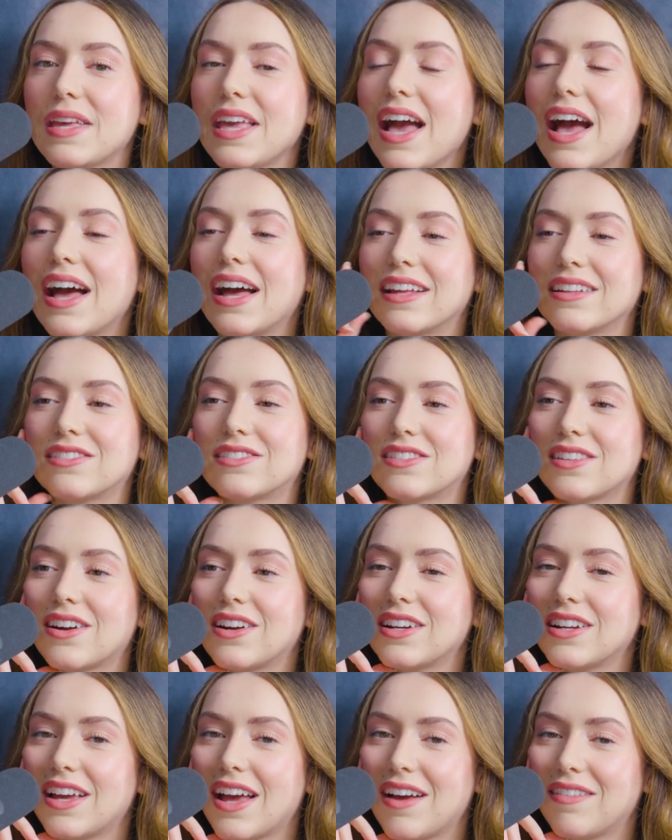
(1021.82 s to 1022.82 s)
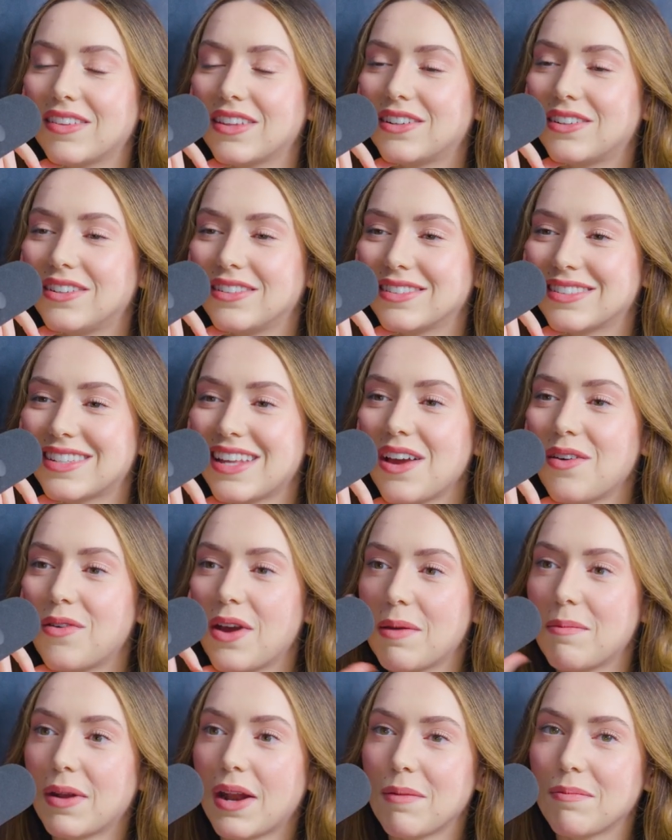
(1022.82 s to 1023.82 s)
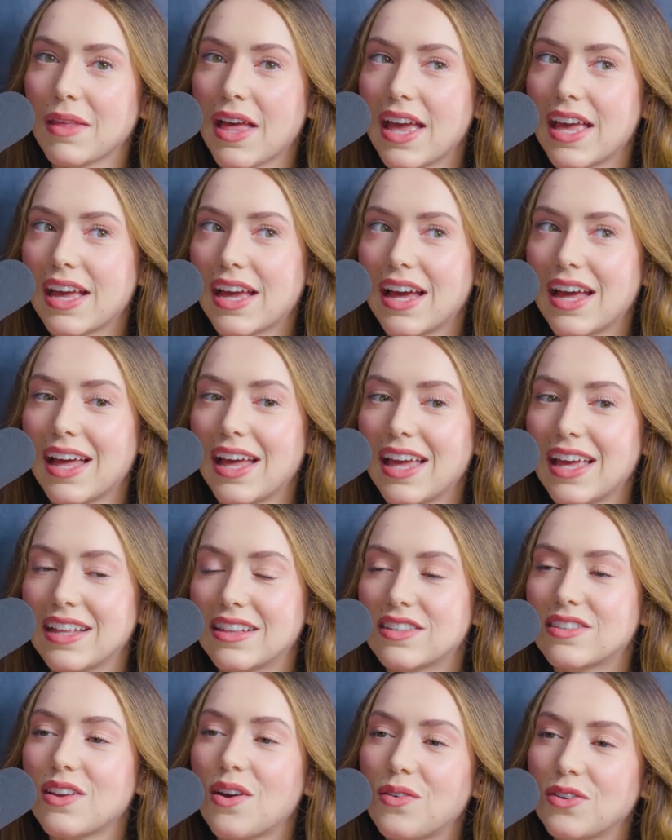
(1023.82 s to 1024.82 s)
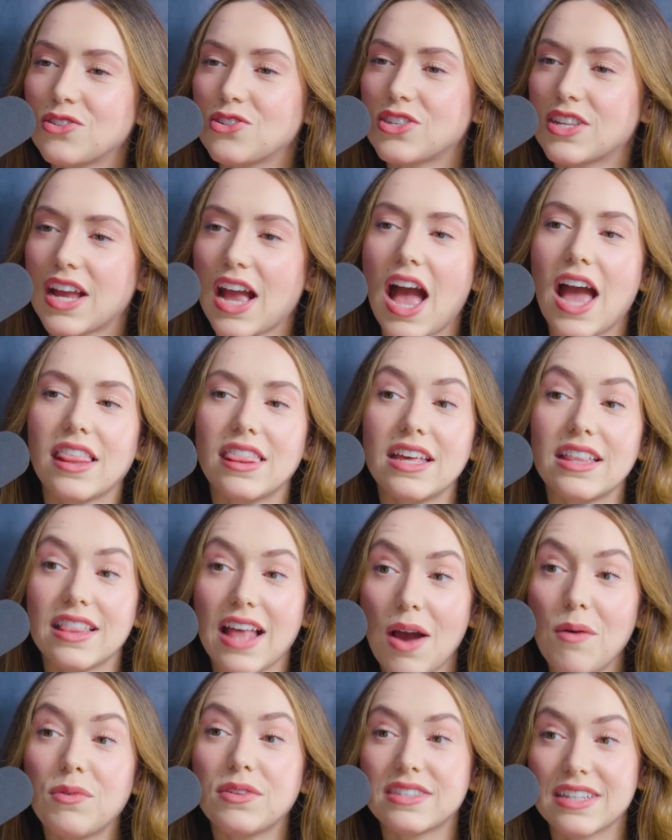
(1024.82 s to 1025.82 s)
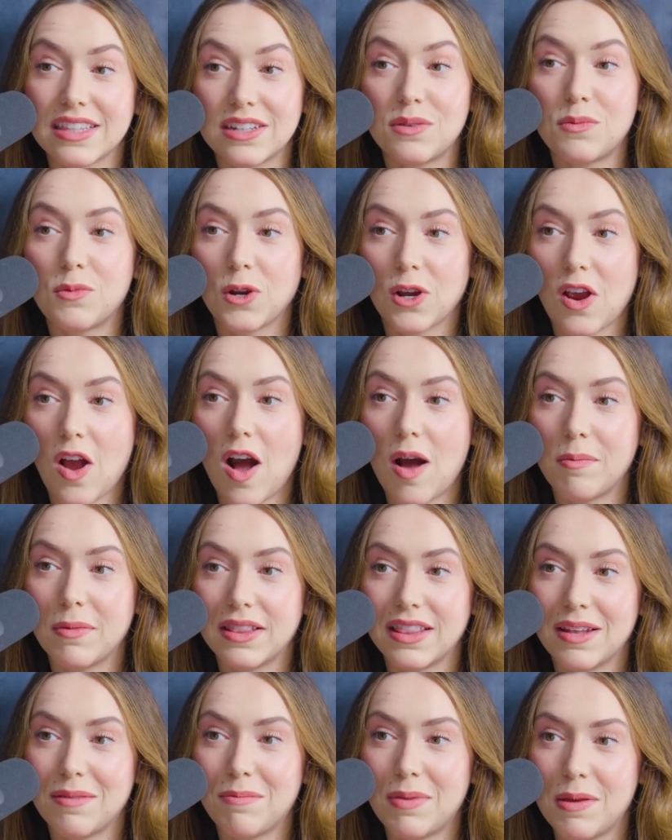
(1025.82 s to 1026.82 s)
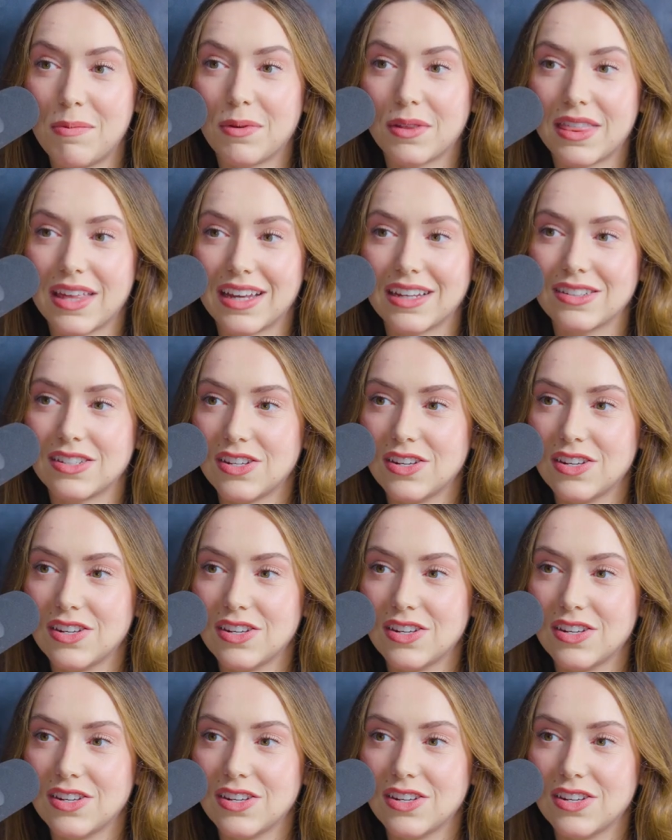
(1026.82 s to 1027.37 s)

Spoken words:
But yeah, sorry to have a little segue, but I'm like, it's so interesting. I think that one's a little more common than people think